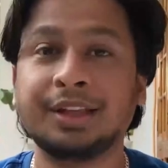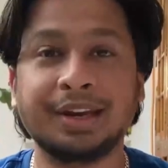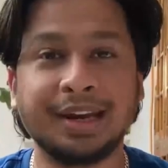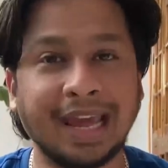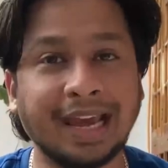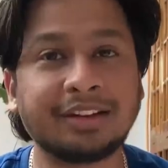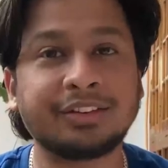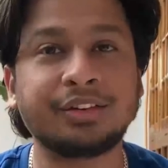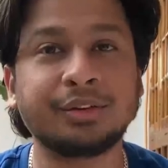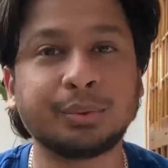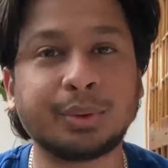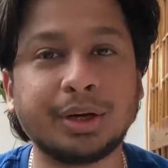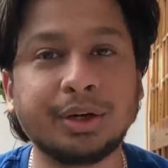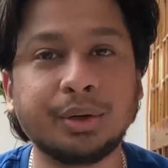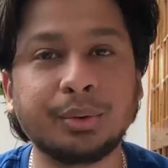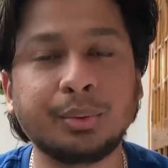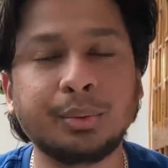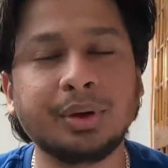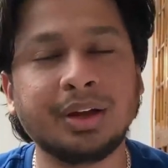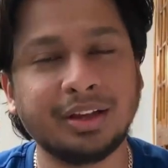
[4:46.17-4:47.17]
The next you
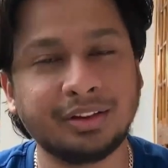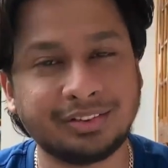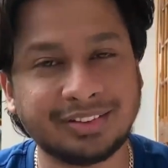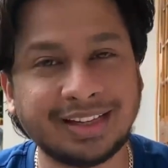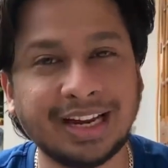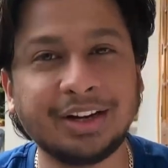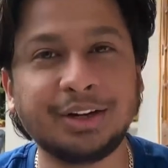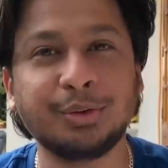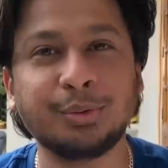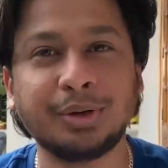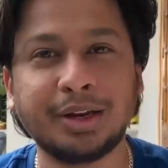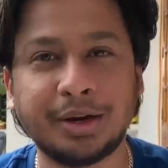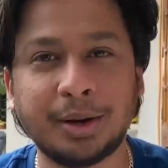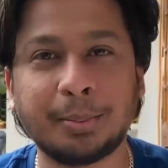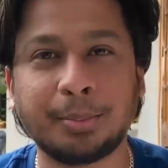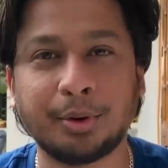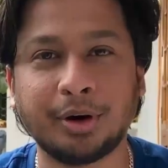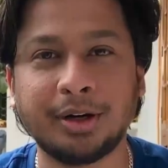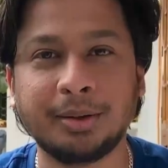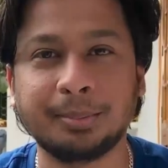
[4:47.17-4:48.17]
can do is schedule
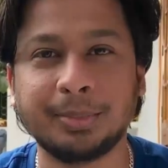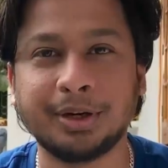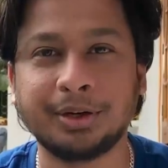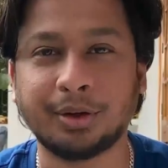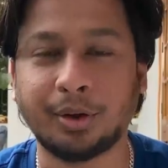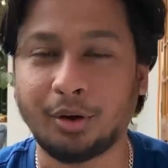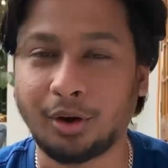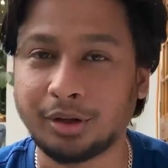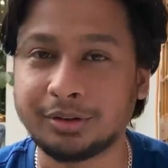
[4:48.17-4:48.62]
an appointment